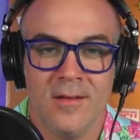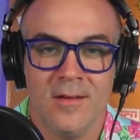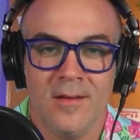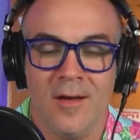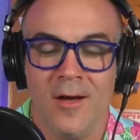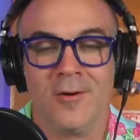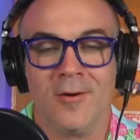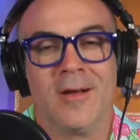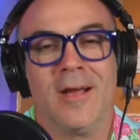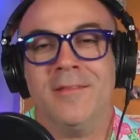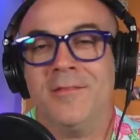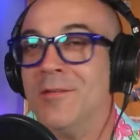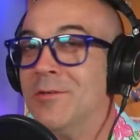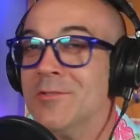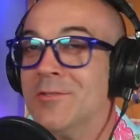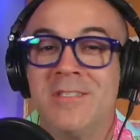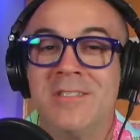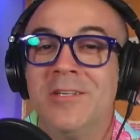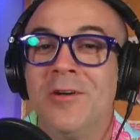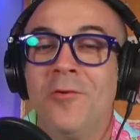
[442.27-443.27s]
All right,
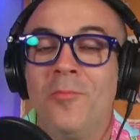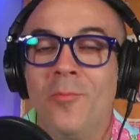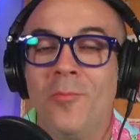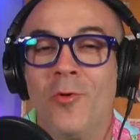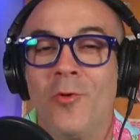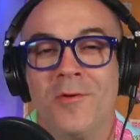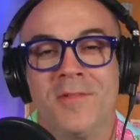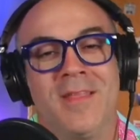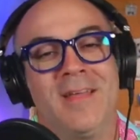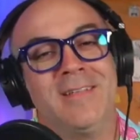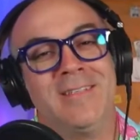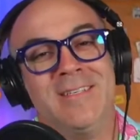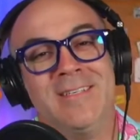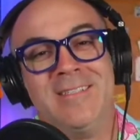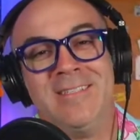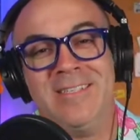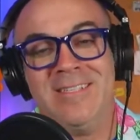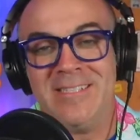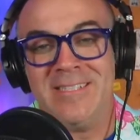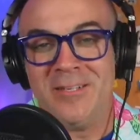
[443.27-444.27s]
there's still more that
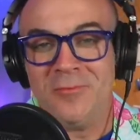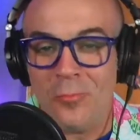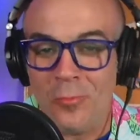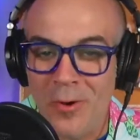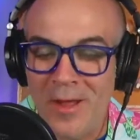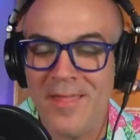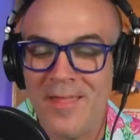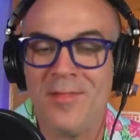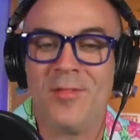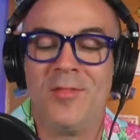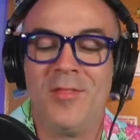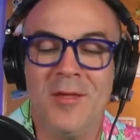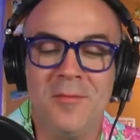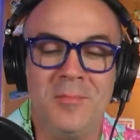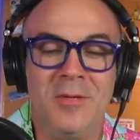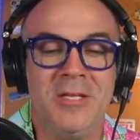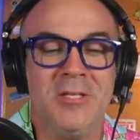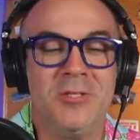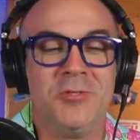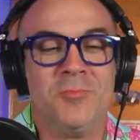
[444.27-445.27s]
Disney did with the
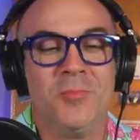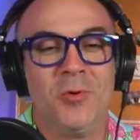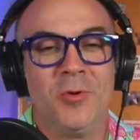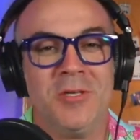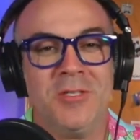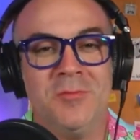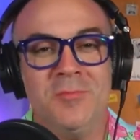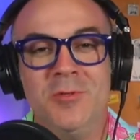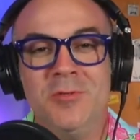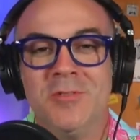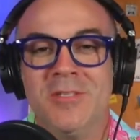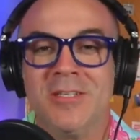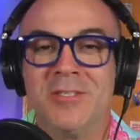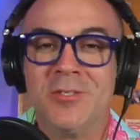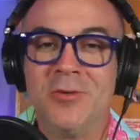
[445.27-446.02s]
Beach Boys music.